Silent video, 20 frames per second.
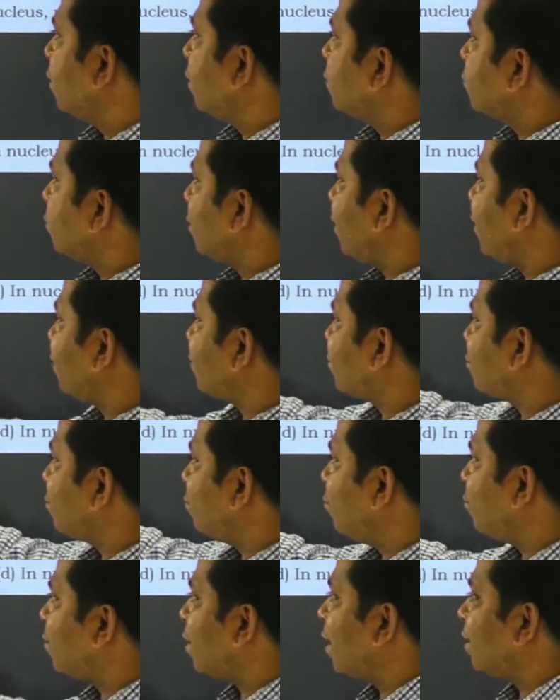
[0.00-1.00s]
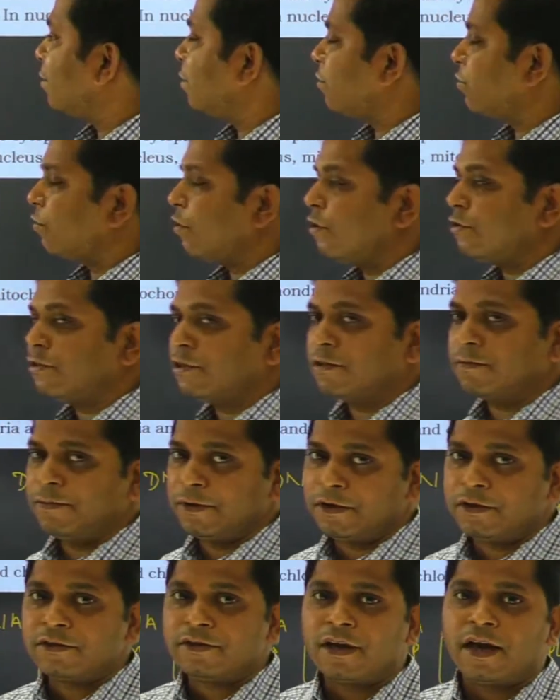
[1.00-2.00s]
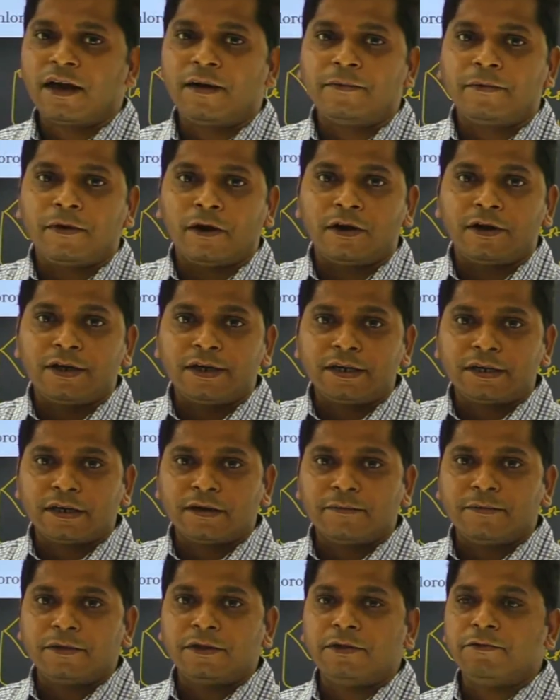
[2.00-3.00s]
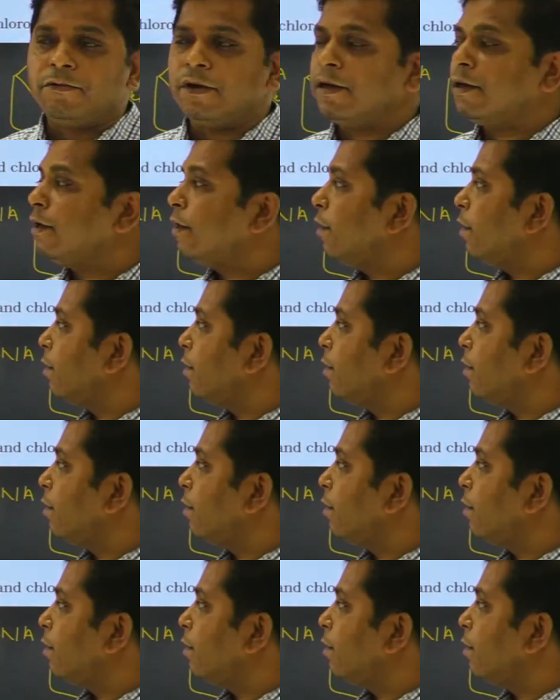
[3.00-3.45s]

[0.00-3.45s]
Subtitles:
So, let us look at the choices, because I have already given you a